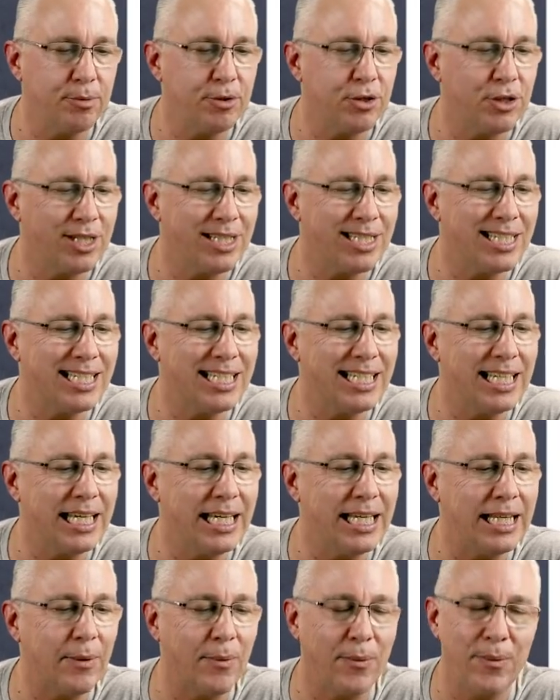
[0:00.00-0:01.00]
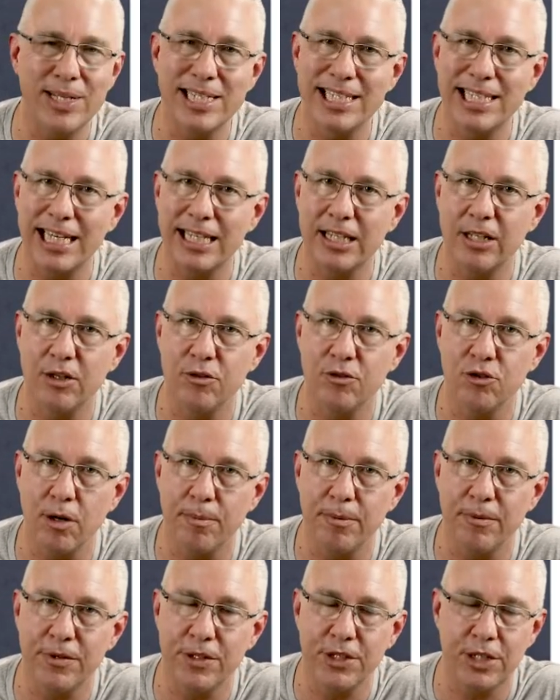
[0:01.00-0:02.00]
but you can see that when we stack them on
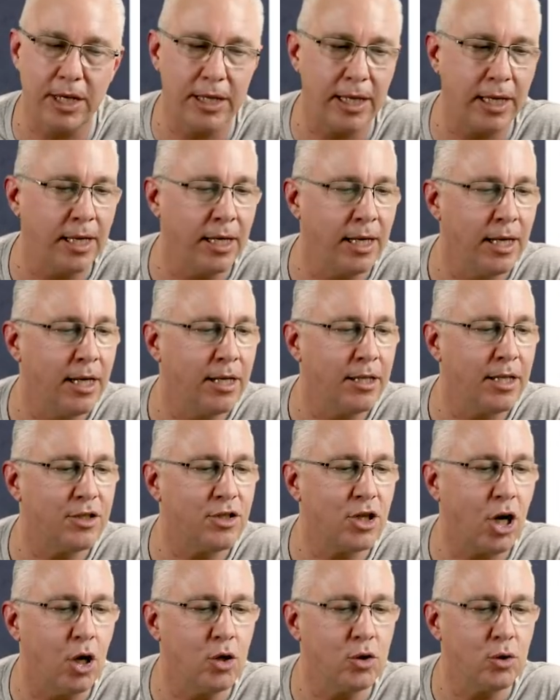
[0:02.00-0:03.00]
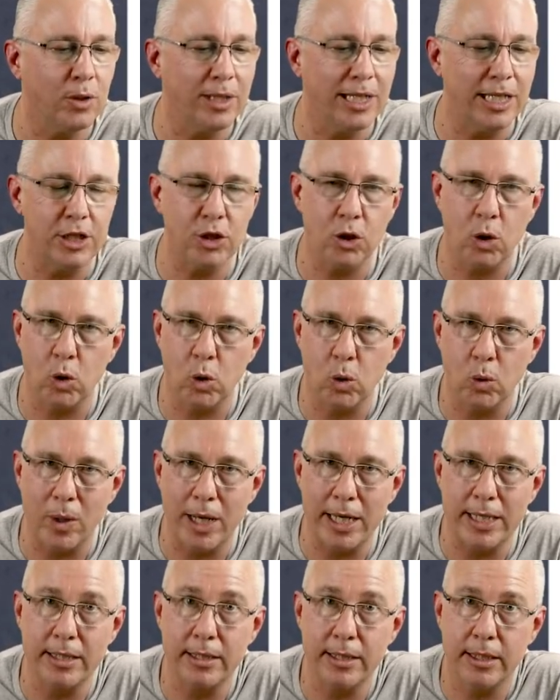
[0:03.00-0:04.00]
top of each other, the total is
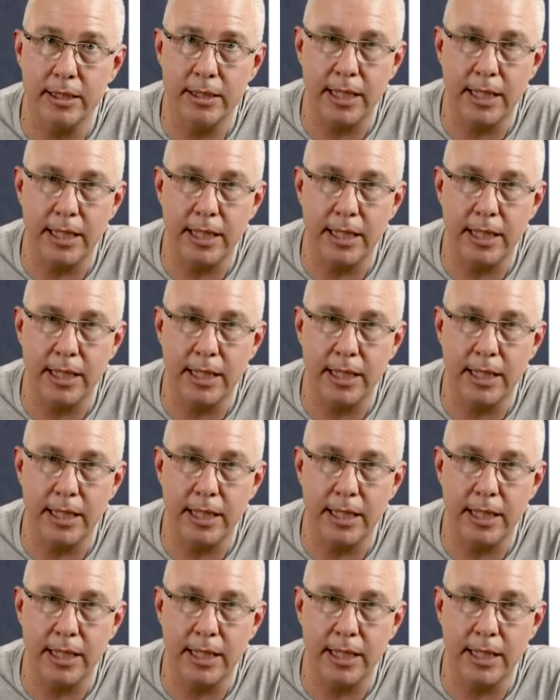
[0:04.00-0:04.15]
always the